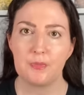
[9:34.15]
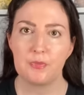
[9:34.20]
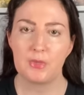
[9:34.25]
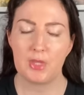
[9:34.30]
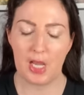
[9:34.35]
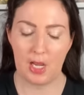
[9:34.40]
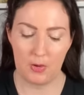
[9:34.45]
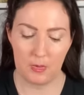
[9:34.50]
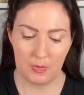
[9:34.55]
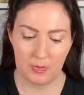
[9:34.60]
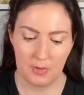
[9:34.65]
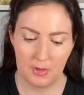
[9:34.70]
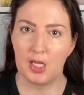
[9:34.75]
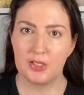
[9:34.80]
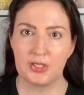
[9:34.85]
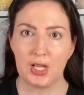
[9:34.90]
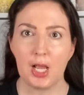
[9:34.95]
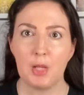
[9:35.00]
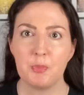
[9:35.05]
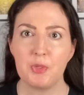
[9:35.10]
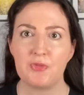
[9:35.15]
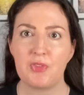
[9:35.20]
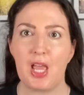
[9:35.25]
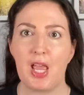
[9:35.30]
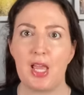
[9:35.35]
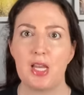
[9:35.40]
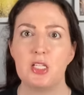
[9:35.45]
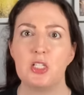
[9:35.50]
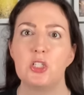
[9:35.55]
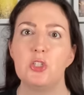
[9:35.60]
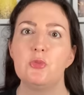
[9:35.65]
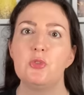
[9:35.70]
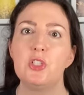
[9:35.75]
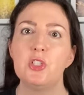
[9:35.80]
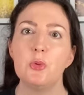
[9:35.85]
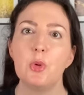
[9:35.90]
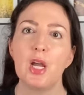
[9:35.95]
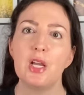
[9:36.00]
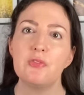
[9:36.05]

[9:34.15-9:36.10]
Now, on top of that, you do